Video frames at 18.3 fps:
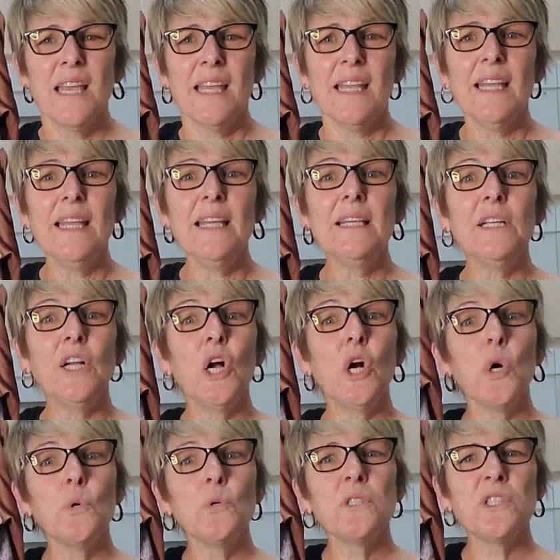It
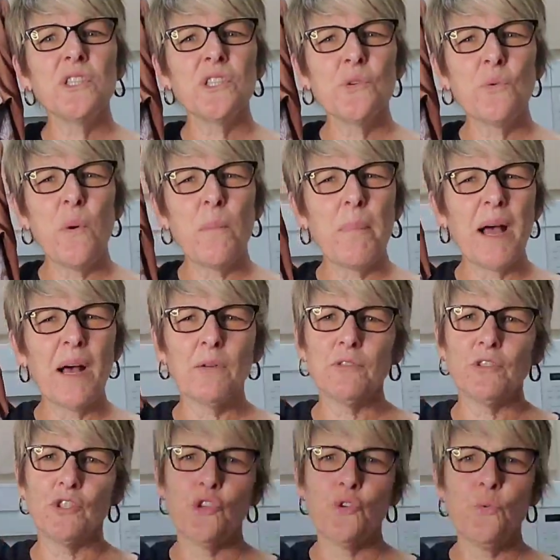goes to
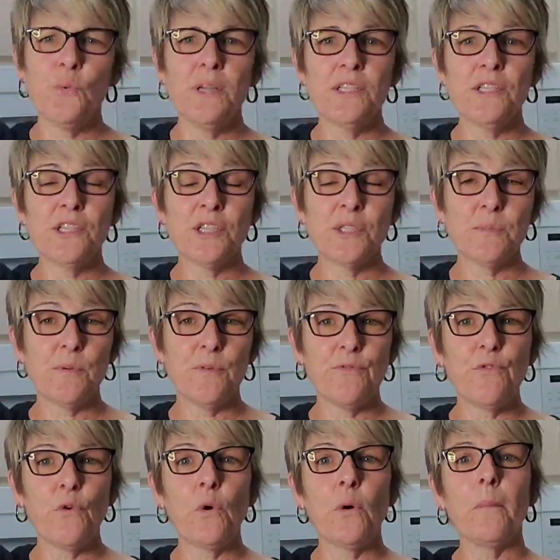about 2 inches
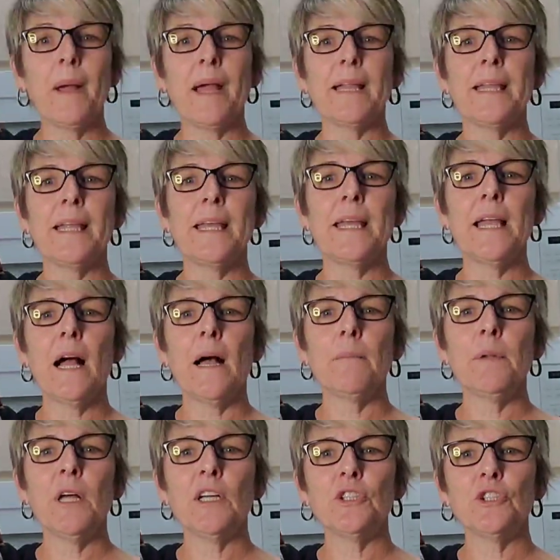before my knee.
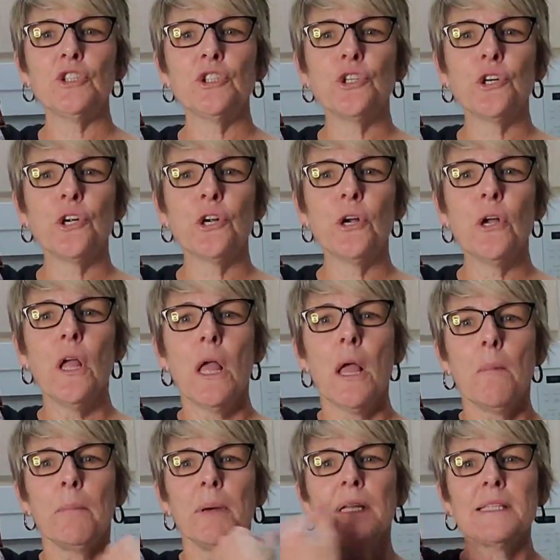I'm not sure,
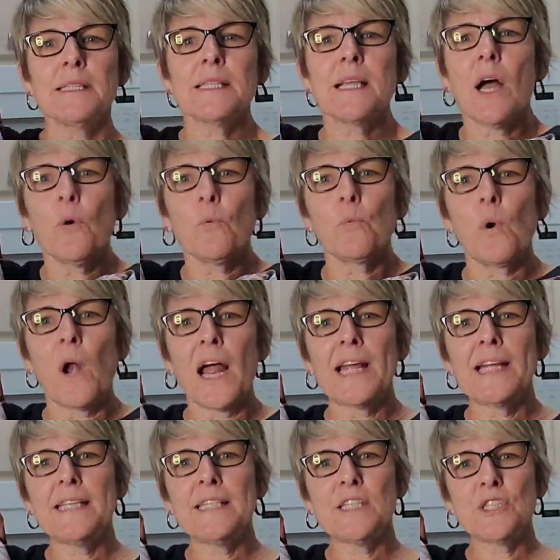but it's got
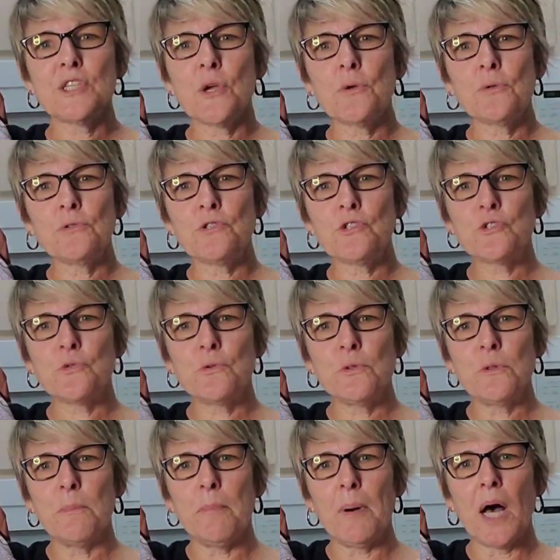rhinestones
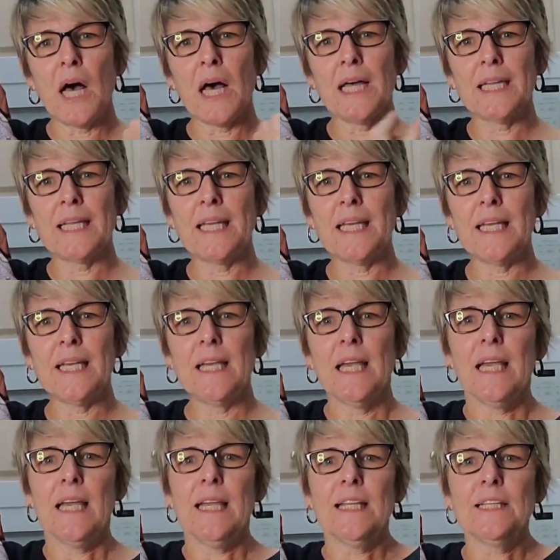through the body.
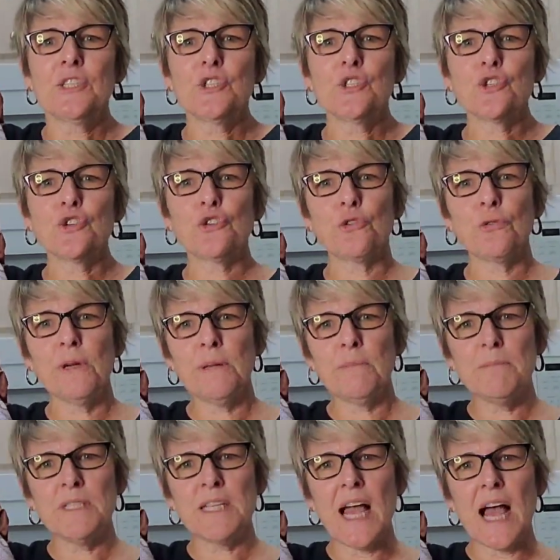It's
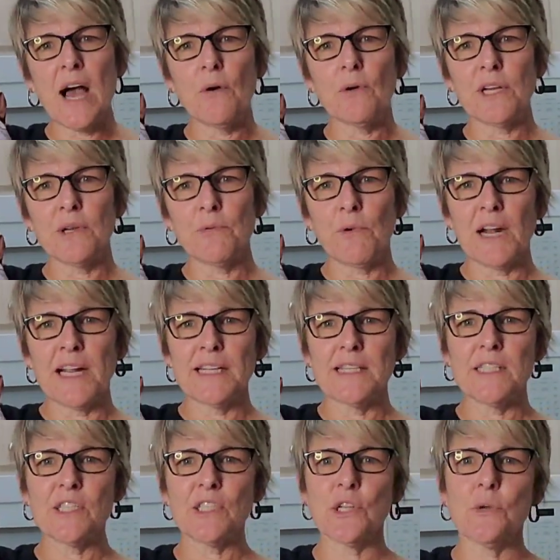trimmed out in
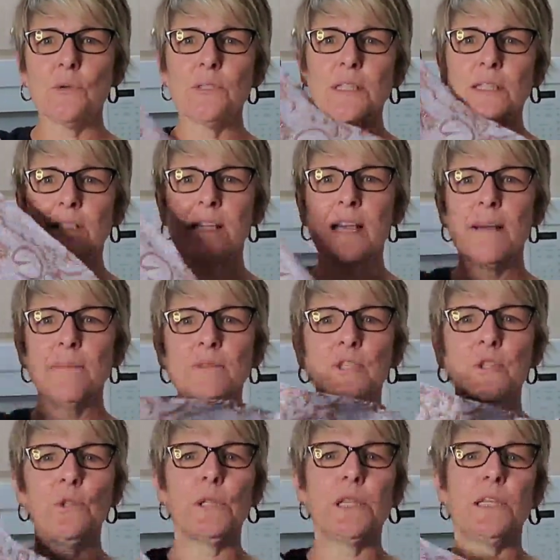rhinestones. It's
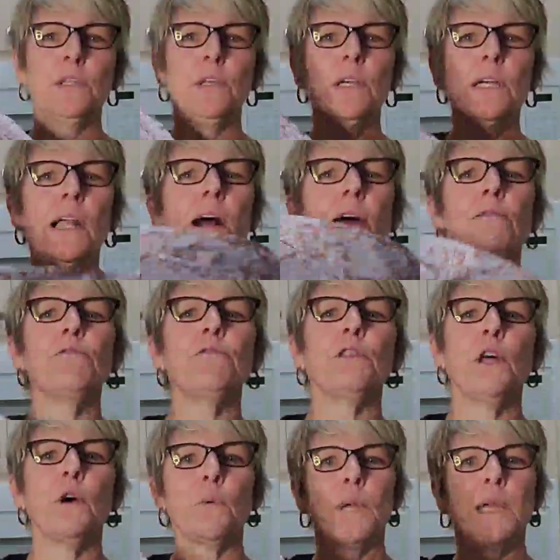absolutely, look at how
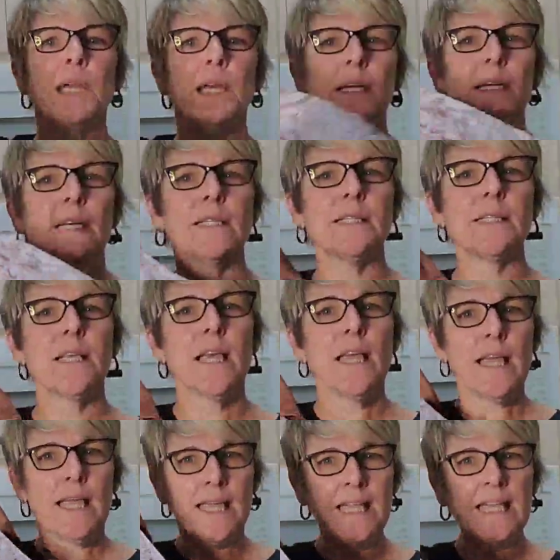flowy it is.
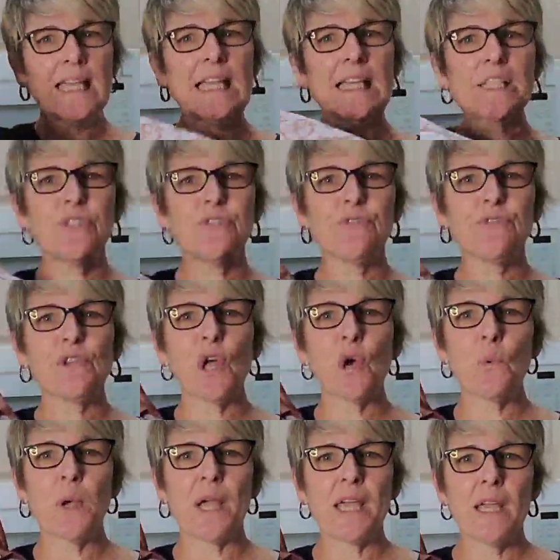It is
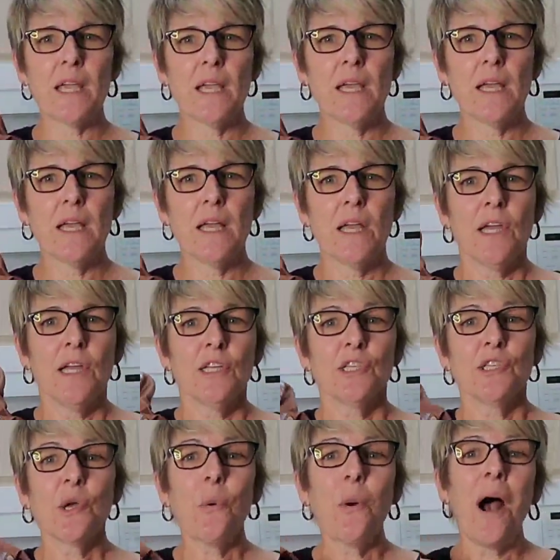flowy.
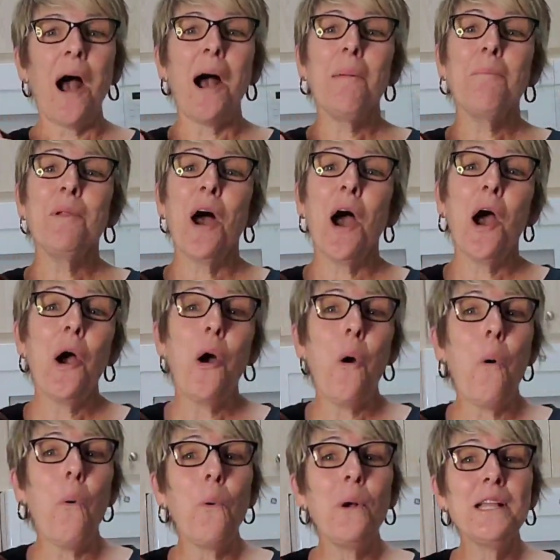So I'm not
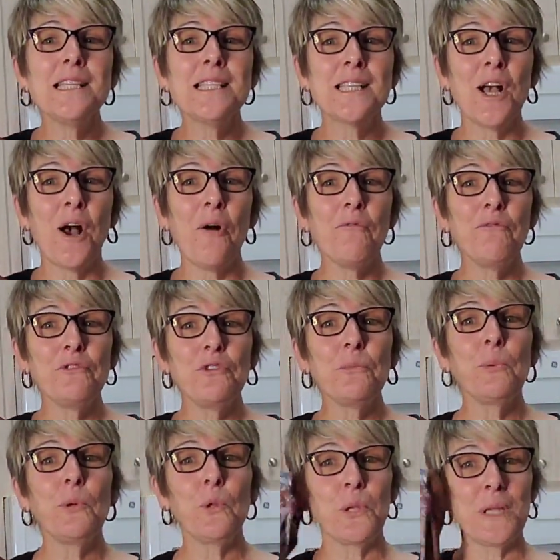always
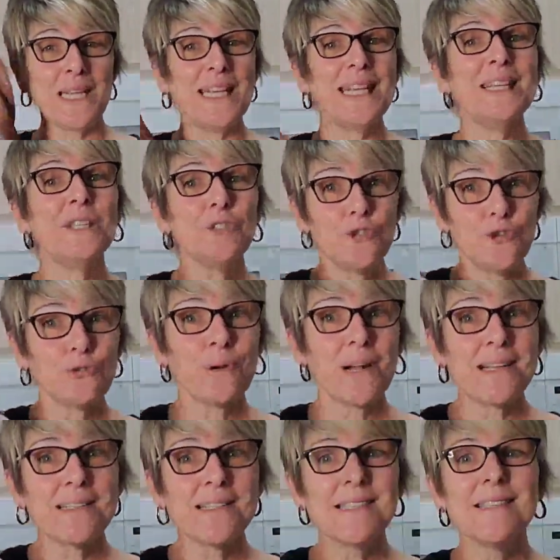comfortable in
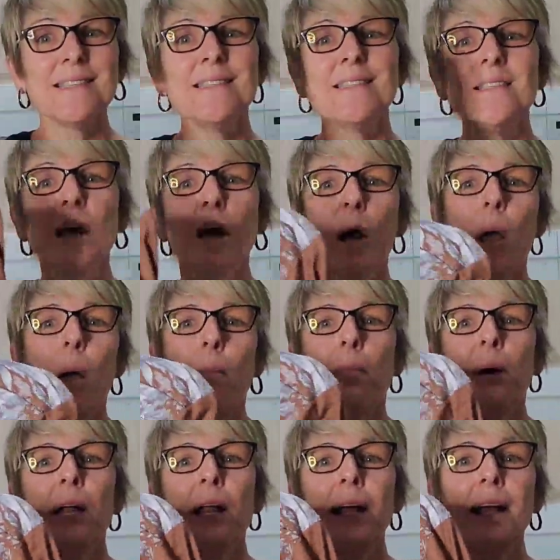dresses,
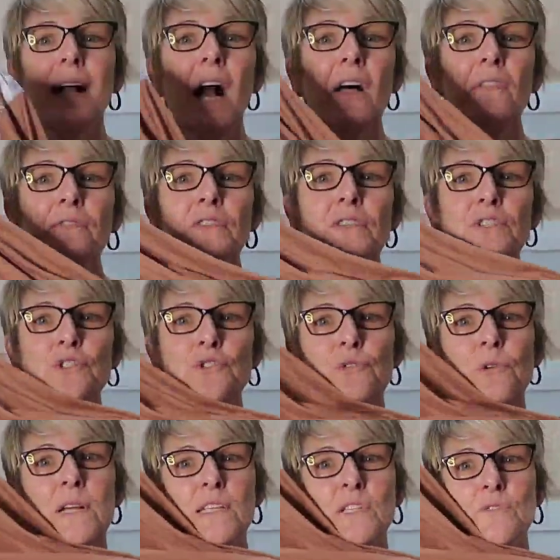but I got this
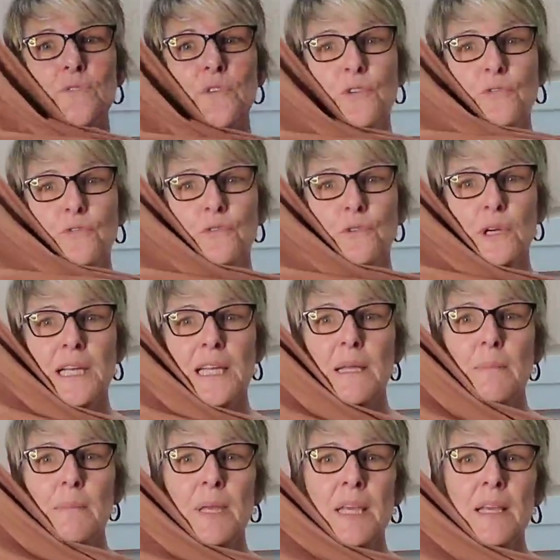dress for
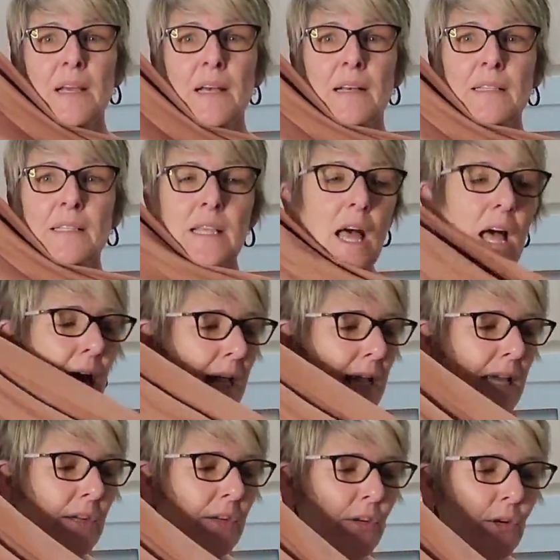free because I
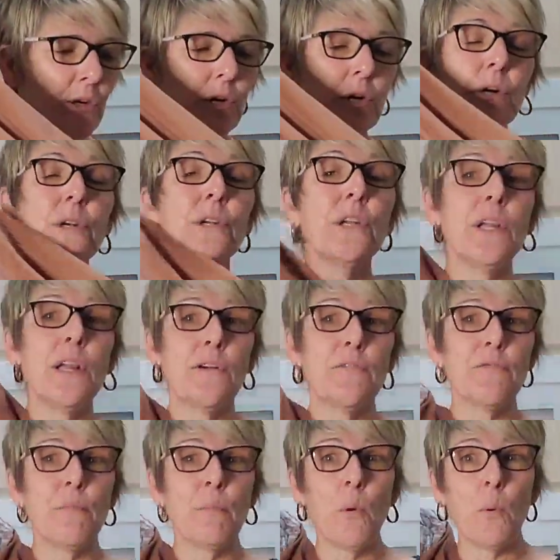had earned
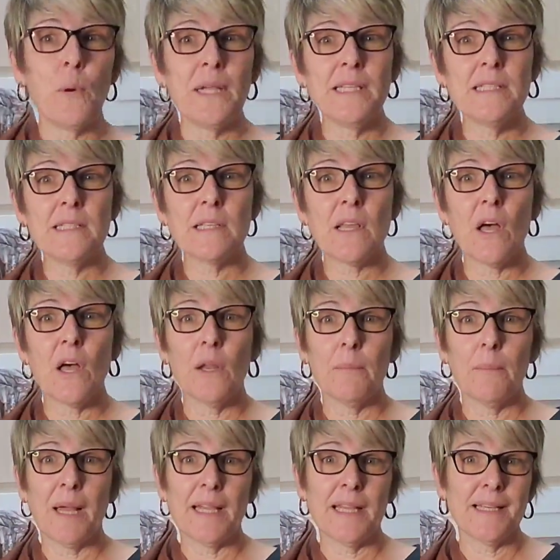enough points
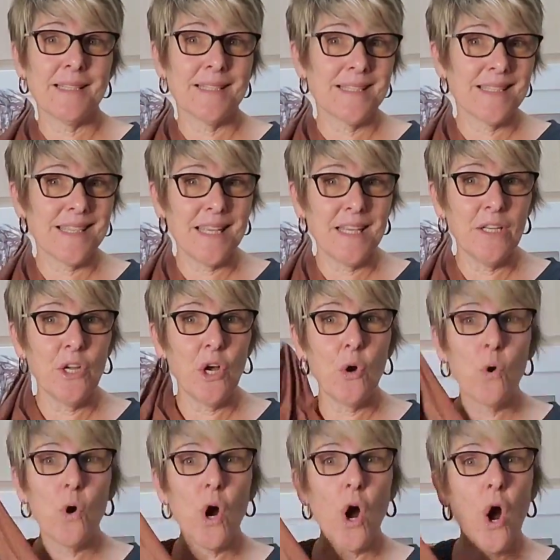on my
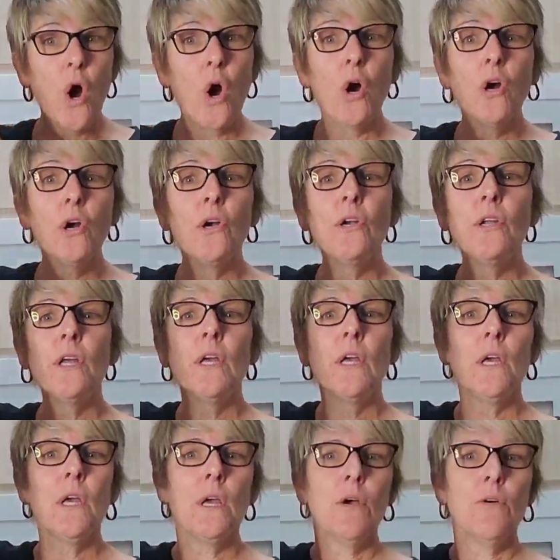casino card
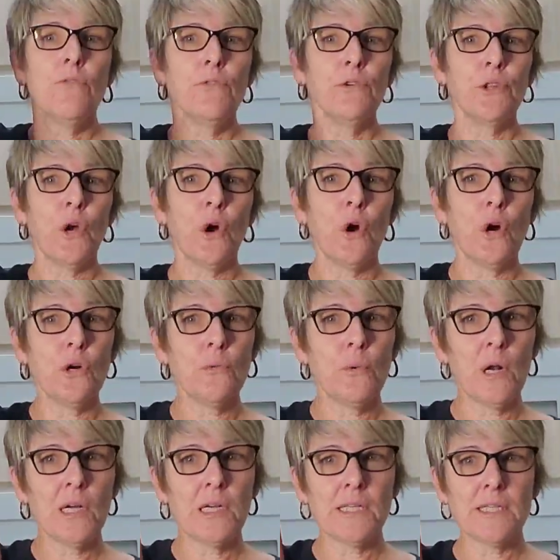for the Hard
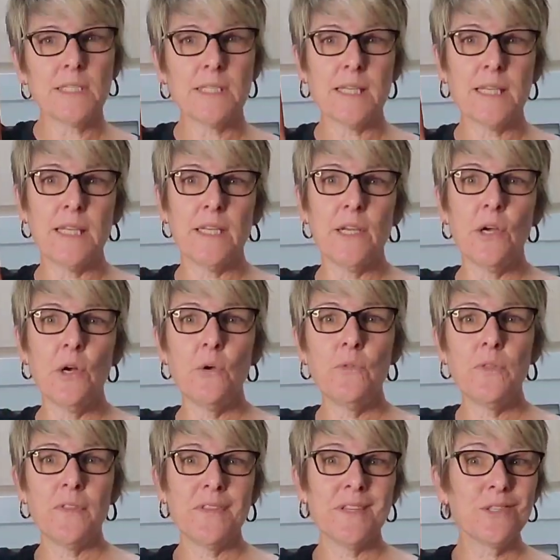Rock
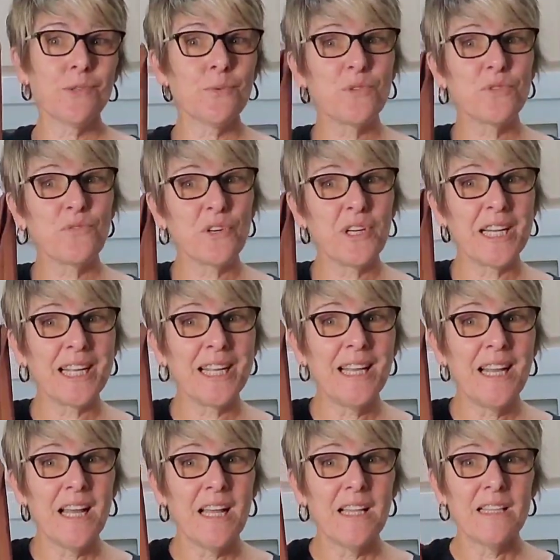Casino that this was
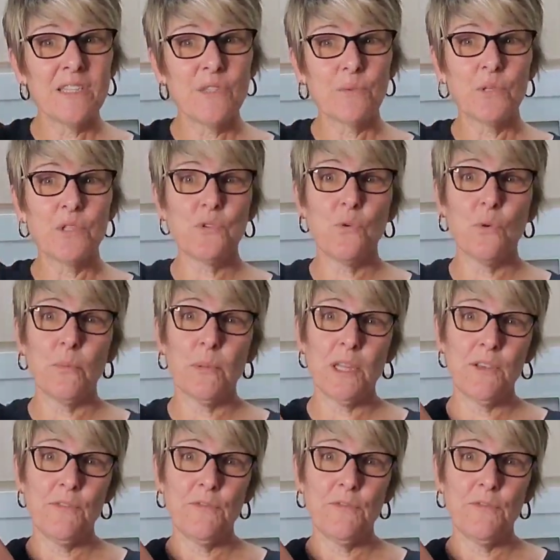free. This was normally